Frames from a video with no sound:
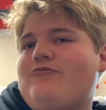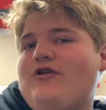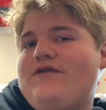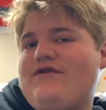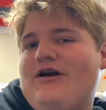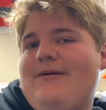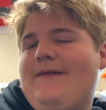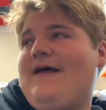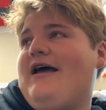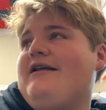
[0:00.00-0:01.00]
really sorry
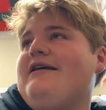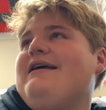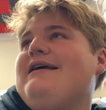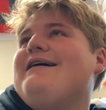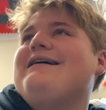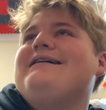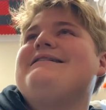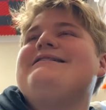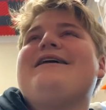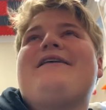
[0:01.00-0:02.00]
about that.
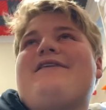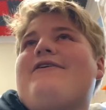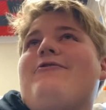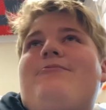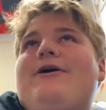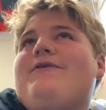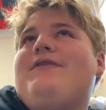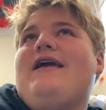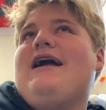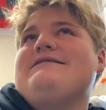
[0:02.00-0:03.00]
It's like a weird
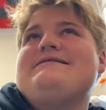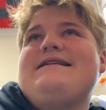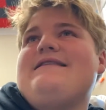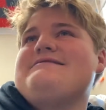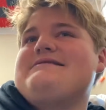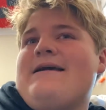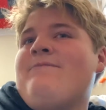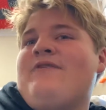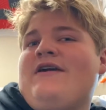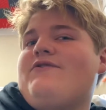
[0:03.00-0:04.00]
thing. I just say the same
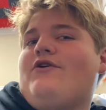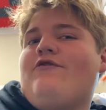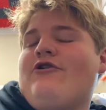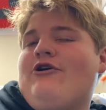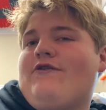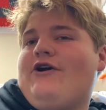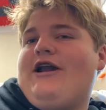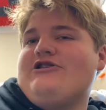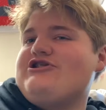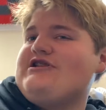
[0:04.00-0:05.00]
things over and over
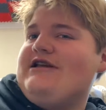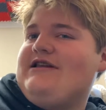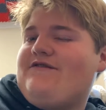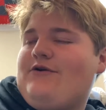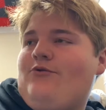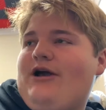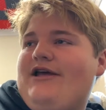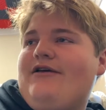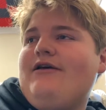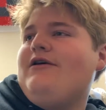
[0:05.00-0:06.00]
again, just in a different
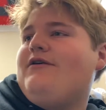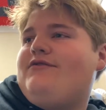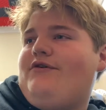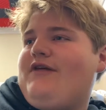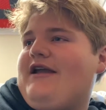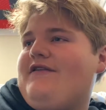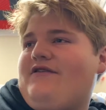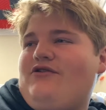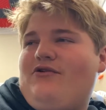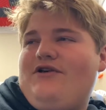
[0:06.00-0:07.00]
way. So if that gets
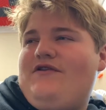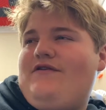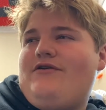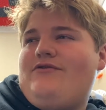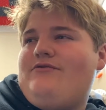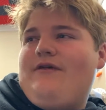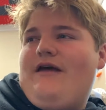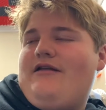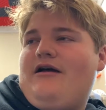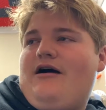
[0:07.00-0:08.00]
annoying to you,
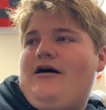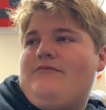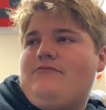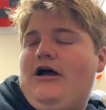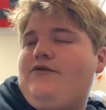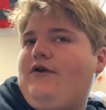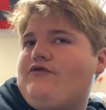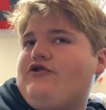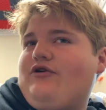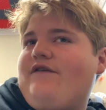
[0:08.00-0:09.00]
then I'll
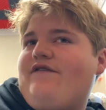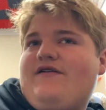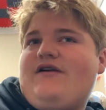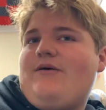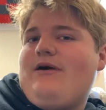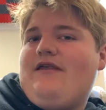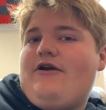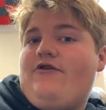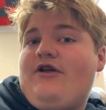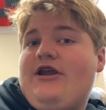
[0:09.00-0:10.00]
definitely try to fix that in my
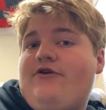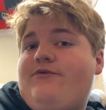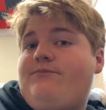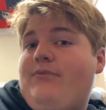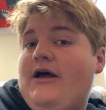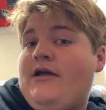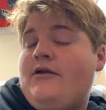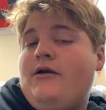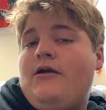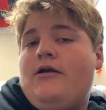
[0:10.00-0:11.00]
later videos. But
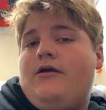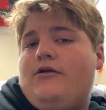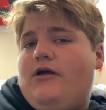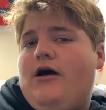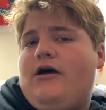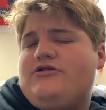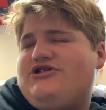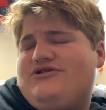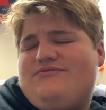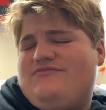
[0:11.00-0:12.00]

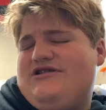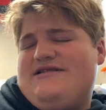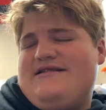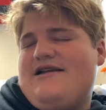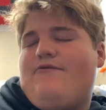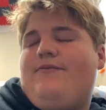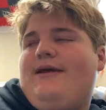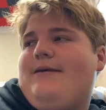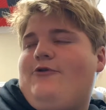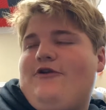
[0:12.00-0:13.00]
just stick with me.
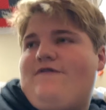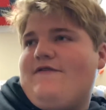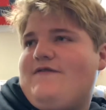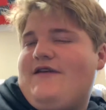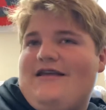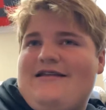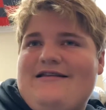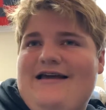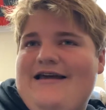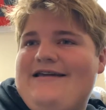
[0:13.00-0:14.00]
I'm only
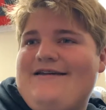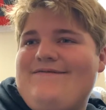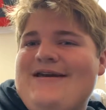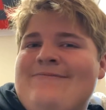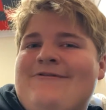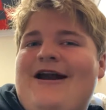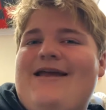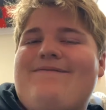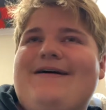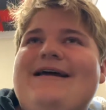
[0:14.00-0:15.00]
15. Like, give me a
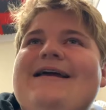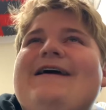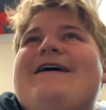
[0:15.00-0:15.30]
break. But